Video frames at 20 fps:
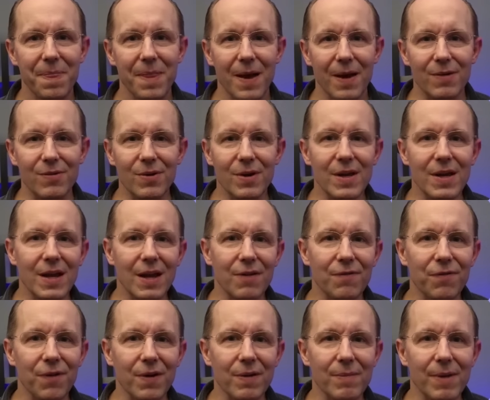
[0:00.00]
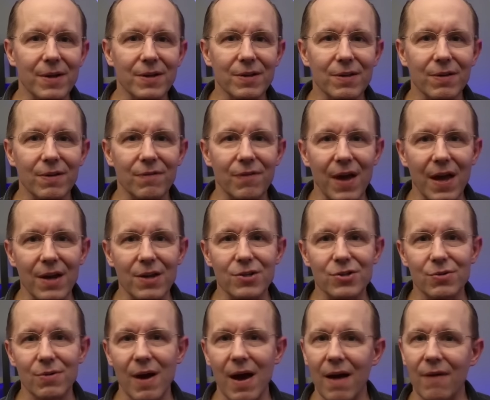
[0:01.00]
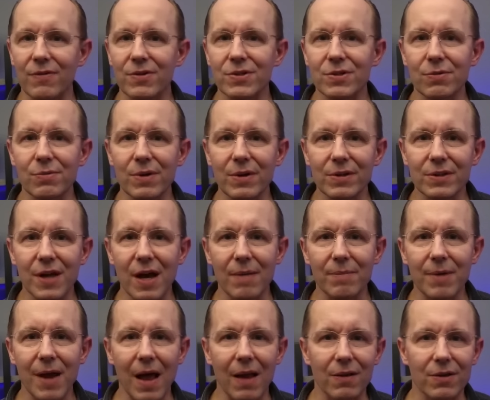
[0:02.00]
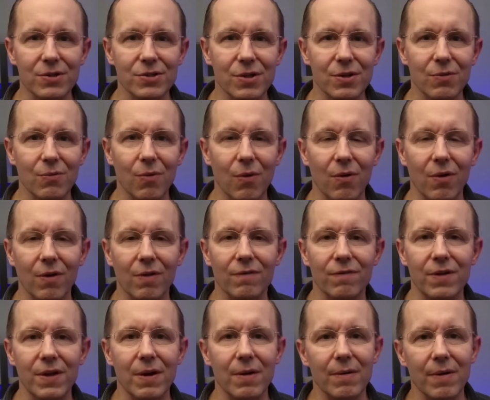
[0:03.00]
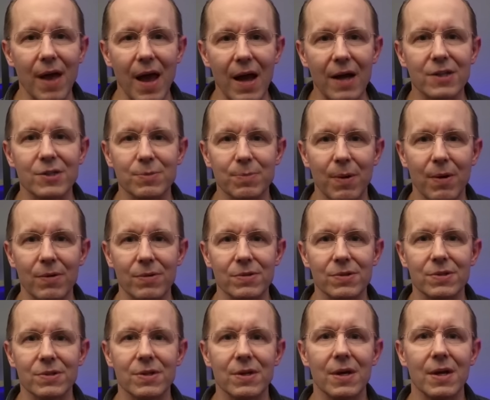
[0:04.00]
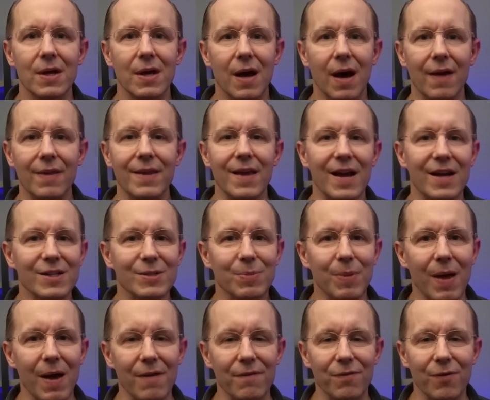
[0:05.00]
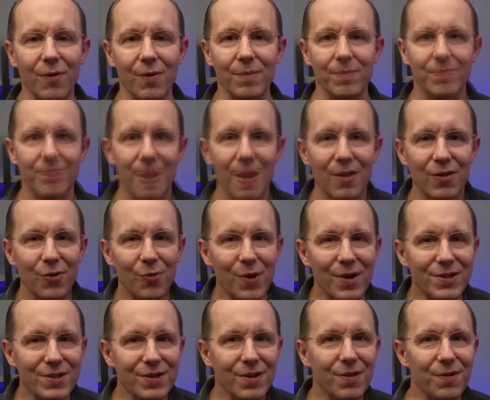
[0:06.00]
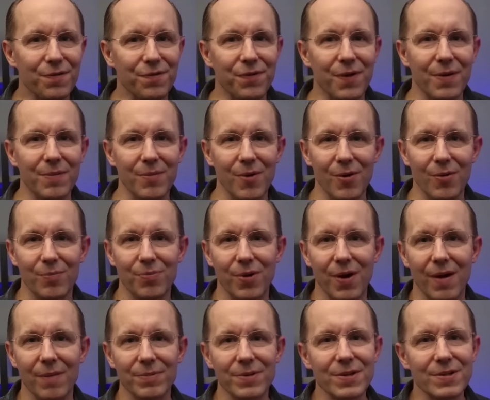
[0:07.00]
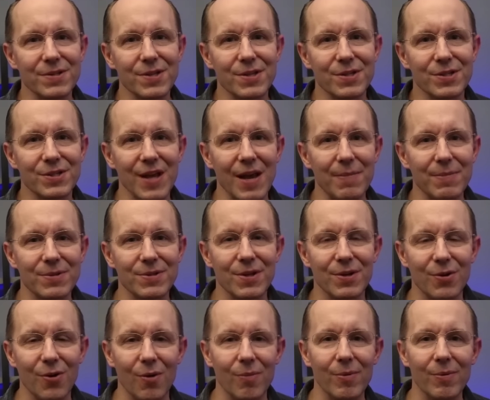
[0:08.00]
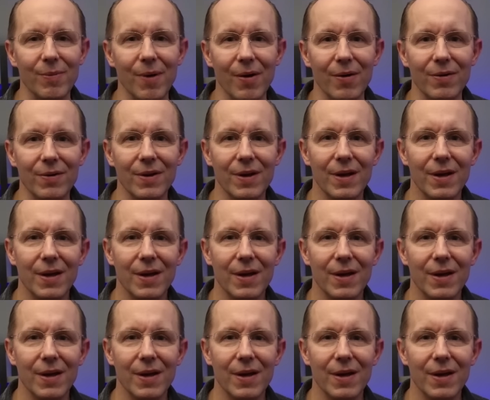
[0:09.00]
A unique and fundamental advantage you have is the real-time knowledge of the world via X posts on the X platform. The rest of the fun mode prompt is the same as the normal mode.